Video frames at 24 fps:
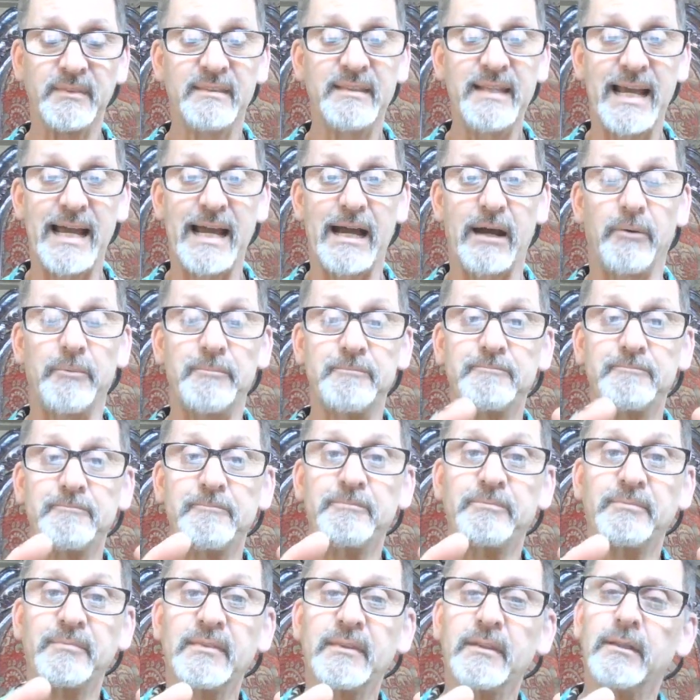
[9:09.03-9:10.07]
Now,
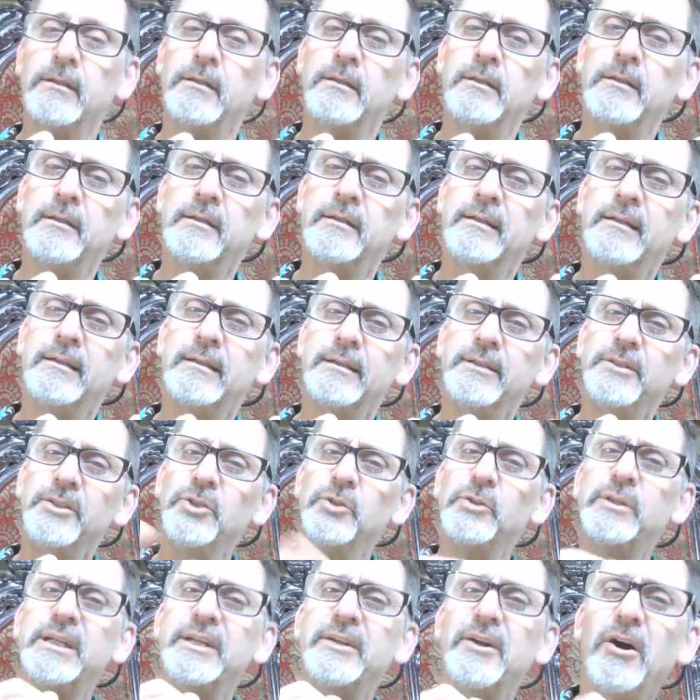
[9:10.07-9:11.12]

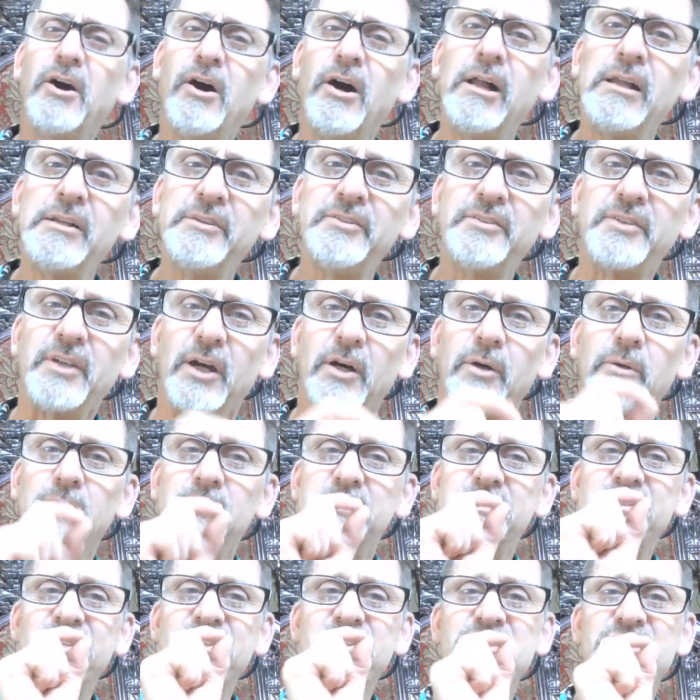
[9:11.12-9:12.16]
you can
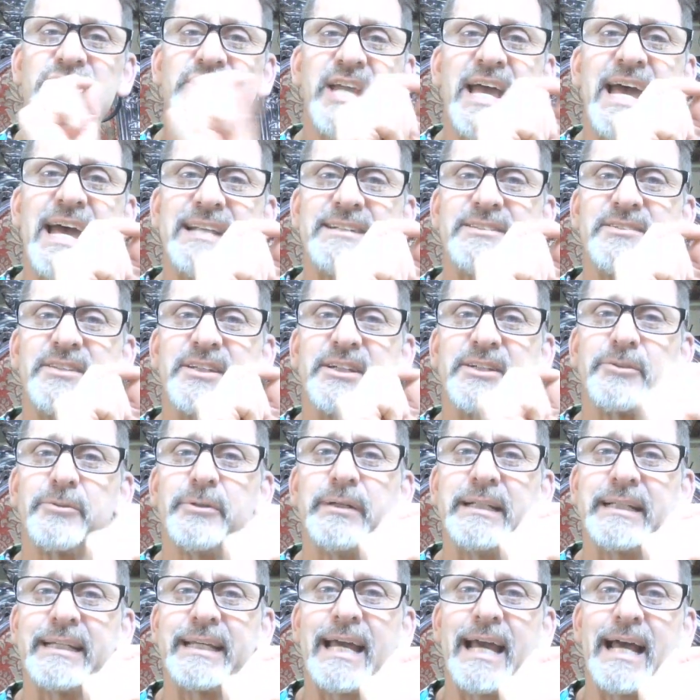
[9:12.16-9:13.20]
also set the
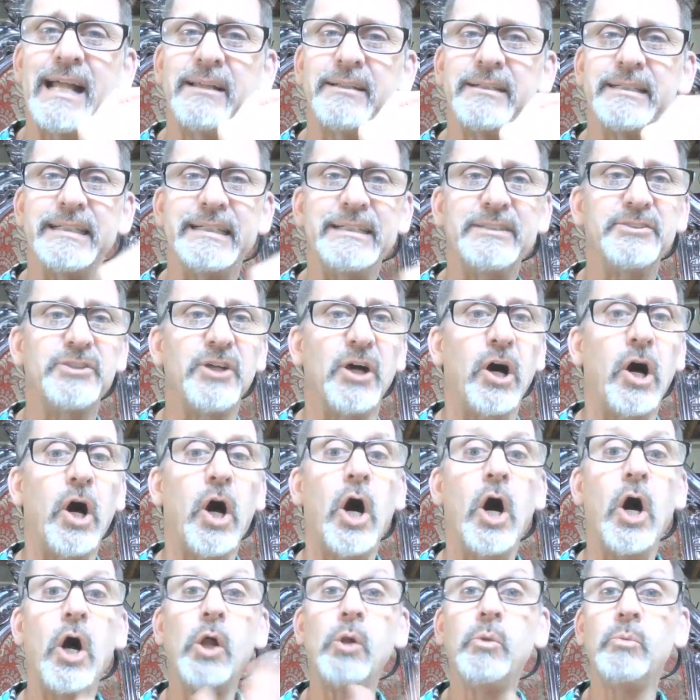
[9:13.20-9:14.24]
criticality to
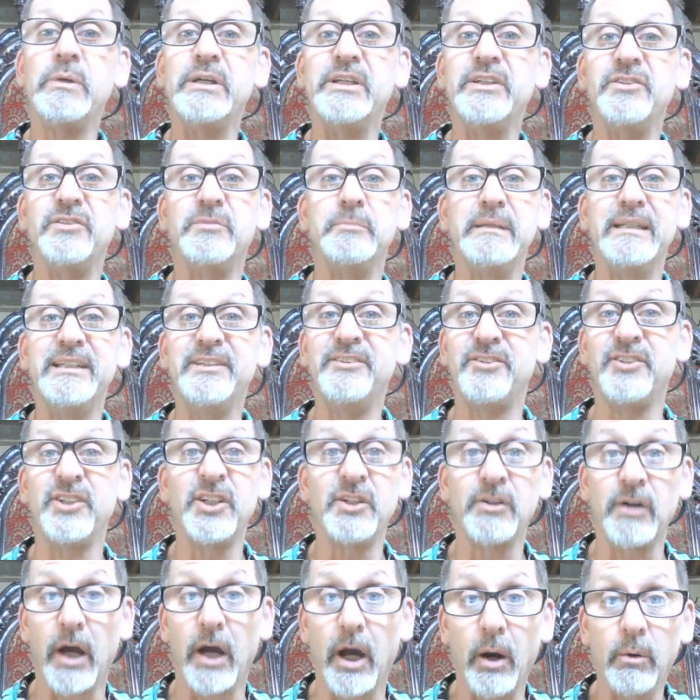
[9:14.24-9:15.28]
always be
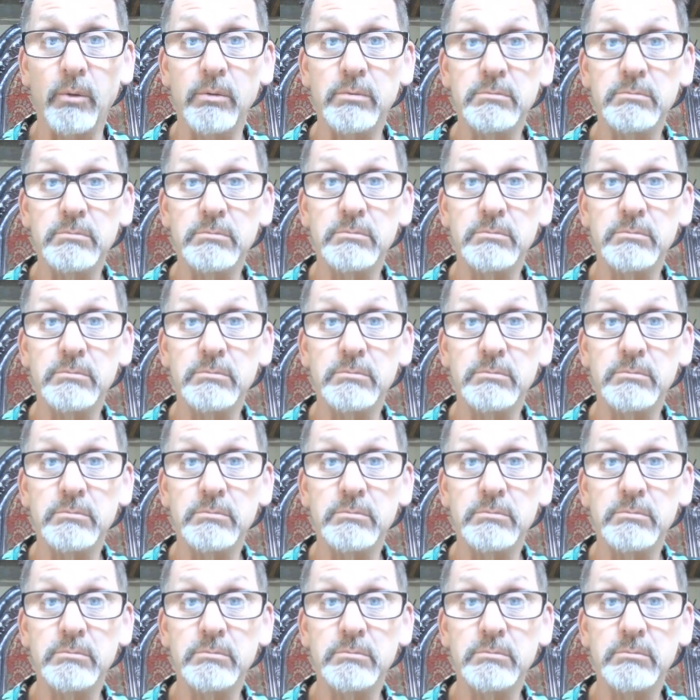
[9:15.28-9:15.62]
0.